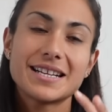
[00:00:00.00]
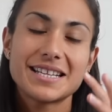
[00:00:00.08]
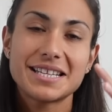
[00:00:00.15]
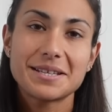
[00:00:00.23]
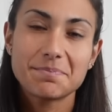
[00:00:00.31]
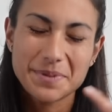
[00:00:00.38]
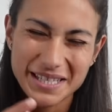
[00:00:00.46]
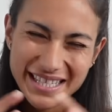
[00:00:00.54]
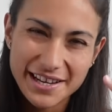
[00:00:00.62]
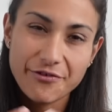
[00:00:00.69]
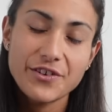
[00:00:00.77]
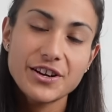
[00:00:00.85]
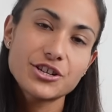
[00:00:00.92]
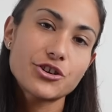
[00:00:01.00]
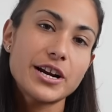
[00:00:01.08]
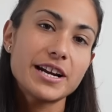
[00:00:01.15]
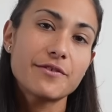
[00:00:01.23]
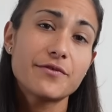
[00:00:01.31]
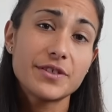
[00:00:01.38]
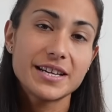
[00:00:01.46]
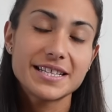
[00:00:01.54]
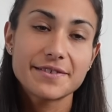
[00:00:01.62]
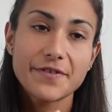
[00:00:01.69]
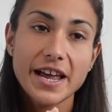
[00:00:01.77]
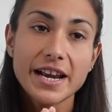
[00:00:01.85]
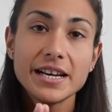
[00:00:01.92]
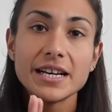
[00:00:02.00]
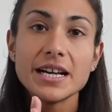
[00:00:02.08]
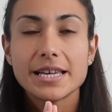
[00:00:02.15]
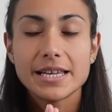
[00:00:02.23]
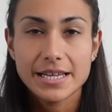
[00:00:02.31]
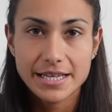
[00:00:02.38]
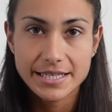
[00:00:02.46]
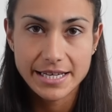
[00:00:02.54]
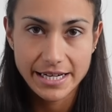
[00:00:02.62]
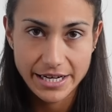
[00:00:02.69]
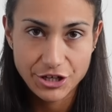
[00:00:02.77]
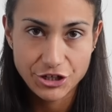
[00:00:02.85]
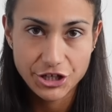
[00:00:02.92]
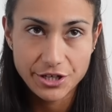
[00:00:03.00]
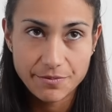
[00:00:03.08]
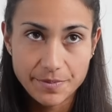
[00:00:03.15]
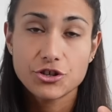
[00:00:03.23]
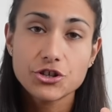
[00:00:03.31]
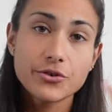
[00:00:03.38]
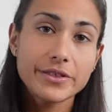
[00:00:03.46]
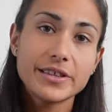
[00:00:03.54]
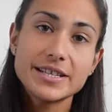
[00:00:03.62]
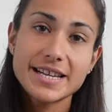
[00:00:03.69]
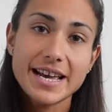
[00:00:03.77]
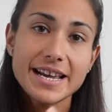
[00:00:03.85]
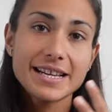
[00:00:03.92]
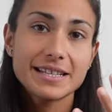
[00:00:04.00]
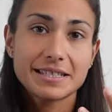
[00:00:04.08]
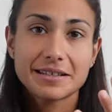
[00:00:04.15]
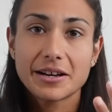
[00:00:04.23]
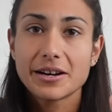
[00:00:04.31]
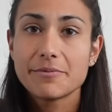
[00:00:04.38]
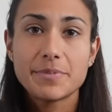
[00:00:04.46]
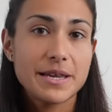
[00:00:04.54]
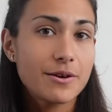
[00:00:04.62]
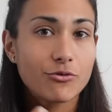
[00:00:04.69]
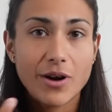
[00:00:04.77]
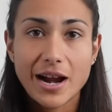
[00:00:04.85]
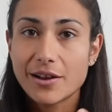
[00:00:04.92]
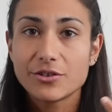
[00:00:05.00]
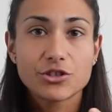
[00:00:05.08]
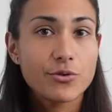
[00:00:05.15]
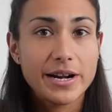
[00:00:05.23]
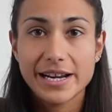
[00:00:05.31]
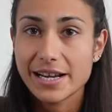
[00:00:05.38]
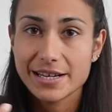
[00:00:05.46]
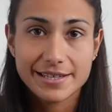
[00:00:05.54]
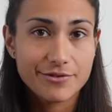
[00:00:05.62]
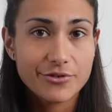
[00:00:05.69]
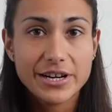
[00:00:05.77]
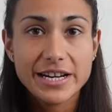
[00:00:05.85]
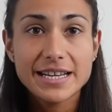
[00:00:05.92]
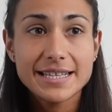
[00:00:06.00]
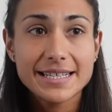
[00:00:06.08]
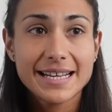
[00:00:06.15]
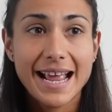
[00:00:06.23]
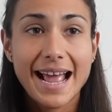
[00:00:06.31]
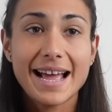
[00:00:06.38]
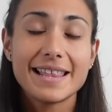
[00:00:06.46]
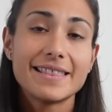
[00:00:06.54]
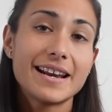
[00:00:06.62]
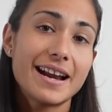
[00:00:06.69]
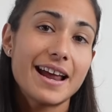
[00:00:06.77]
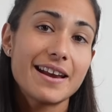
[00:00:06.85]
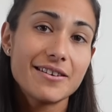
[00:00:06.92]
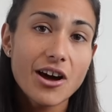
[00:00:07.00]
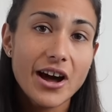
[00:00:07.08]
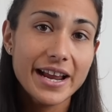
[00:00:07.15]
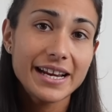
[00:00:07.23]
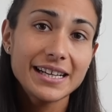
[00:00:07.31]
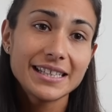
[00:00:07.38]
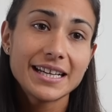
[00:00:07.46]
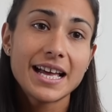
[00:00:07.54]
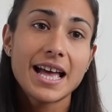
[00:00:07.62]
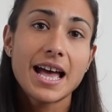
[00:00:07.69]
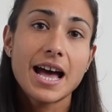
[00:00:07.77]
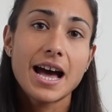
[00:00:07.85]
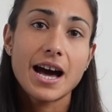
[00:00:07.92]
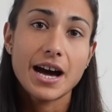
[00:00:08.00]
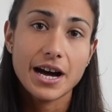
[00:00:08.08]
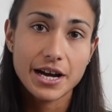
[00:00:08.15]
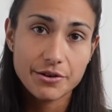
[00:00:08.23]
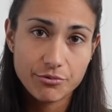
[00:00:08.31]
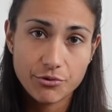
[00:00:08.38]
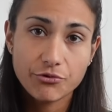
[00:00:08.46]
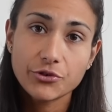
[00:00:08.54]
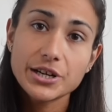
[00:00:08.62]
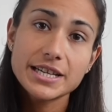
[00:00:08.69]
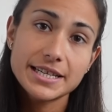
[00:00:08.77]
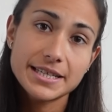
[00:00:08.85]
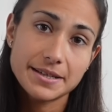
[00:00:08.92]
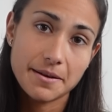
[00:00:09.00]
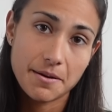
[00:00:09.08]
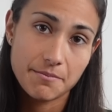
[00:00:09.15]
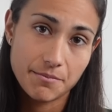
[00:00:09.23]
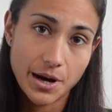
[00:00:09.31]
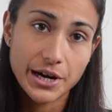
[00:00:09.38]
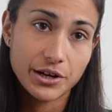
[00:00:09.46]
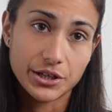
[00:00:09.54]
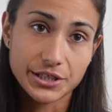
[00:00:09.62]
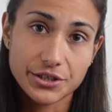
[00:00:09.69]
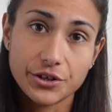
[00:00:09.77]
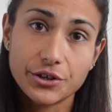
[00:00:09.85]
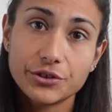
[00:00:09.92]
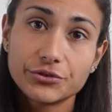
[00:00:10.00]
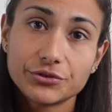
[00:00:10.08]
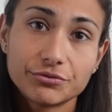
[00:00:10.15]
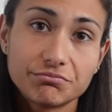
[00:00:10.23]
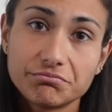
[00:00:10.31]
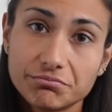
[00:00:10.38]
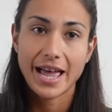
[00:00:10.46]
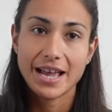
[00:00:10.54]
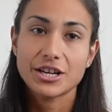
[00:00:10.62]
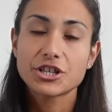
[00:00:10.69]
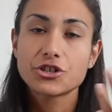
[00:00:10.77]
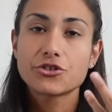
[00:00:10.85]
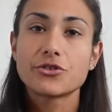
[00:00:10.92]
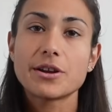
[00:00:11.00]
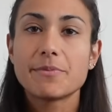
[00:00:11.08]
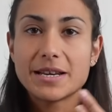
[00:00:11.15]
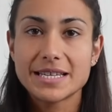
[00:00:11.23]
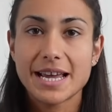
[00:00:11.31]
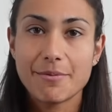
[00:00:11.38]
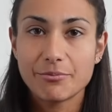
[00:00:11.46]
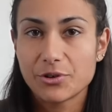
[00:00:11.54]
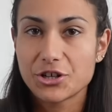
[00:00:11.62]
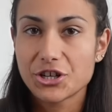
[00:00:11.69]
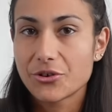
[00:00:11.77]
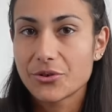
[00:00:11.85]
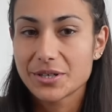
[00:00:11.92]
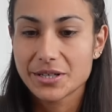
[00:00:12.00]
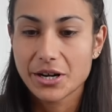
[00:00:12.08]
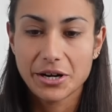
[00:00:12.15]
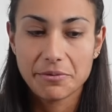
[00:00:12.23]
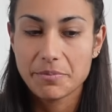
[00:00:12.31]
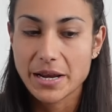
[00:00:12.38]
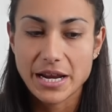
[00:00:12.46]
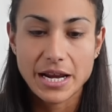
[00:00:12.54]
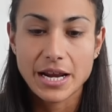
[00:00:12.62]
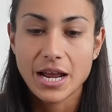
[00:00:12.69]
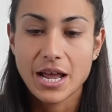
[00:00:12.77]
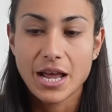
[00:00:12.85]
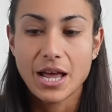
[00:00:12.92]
specific training for this event. It is in Egypt. During the day, it's gonna be around 28 degrees. And then at night, I will freeze my ass off. Extreme in temperature is gonna be